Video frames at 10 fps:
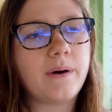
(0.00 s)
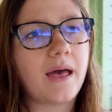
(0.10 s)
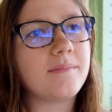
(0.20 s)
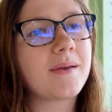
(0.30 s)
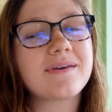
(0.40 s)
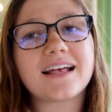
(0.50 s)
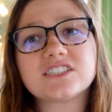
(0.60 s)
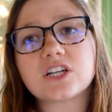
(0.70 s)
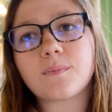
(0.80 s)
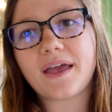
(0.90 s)
But maybe
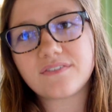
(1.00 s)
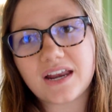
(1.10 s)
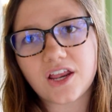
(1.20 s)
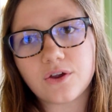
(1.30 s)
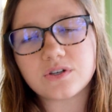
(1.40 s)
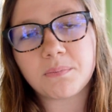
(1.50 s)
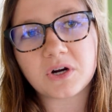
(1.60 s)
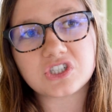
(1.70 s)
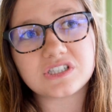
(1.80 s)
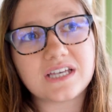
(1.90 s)
that's their way of getting you to
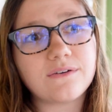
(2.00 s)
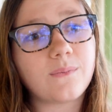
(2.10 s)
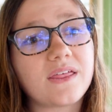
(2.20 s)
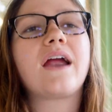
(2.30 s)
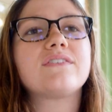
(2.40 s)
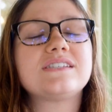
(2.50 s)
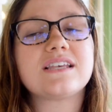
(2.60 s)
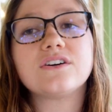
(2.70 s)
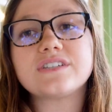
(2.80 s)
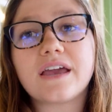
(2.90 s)
purchase it with every
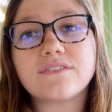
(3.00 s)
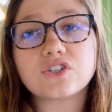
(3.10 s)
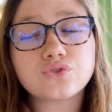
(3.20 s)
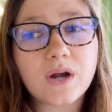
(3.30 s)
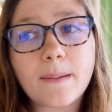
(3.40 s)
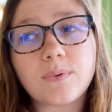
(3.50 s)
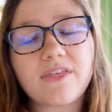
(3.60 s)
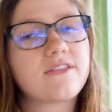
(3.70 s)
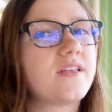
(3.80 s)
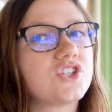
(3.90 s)
single day of your trip
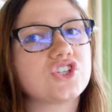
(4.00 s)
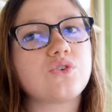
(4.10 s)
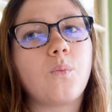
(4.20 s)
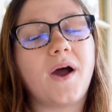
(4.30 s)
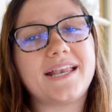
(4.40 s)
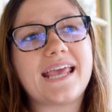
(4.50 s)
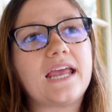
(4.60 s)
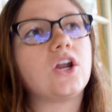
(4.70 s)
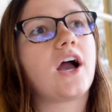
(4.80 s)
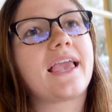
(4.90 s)
rather than just 1
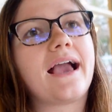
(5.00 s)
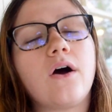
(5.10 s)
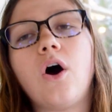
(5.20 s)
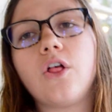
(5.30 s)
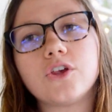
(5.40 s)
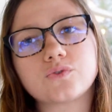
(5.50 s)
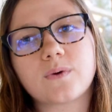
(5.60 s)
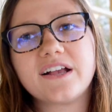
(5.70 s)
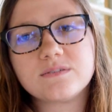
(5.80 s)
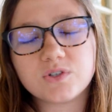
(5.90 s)
day knocking out all those
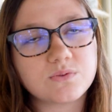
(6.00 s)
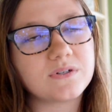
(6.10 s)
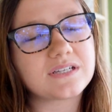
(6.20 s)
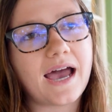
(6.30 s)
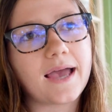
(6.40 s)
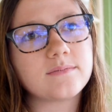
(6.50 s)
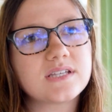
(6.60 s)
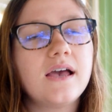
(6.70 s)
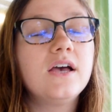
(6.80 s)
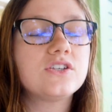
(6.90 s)
rides multiple times.
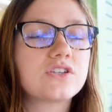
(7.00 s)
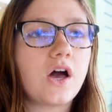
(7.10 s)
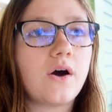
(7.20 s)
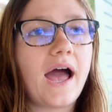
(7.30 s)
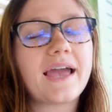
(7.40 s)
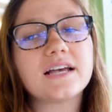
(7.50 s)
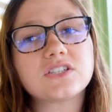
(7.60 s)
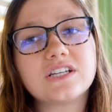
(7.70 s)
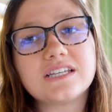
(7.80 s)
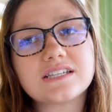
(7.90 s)
So I guess
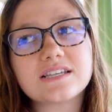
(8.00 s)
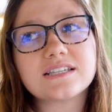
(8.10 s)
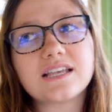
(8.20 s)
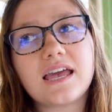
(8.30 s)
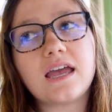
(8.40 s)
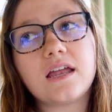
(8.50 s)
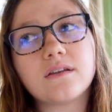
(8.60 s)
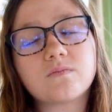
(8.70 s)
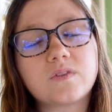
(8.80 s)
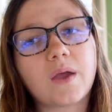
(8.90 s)
on Disney's end,
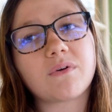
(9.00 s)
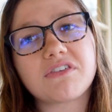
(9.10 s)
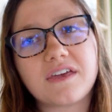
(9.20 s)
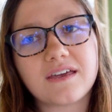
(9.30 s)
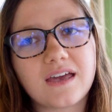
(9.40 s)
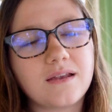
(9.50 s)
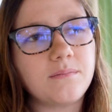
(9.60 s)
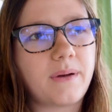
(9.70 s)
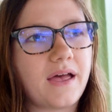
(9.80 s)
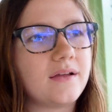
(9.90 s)
they were thinking,
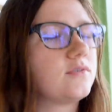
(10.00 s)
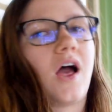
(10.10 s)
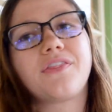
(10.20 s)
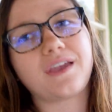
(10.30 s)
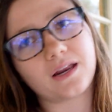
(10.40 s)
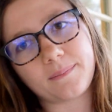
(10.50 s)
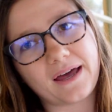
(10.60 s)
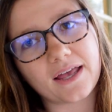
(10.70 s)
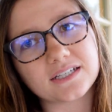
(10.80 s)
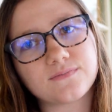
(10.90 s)
but not thinking
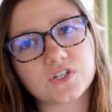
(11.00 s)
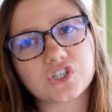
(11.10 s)
about us for